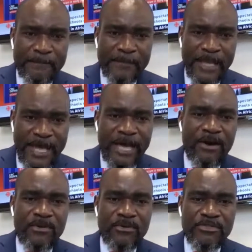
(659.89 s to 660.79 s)

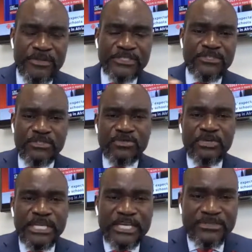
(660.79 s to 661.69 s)
how this new electoral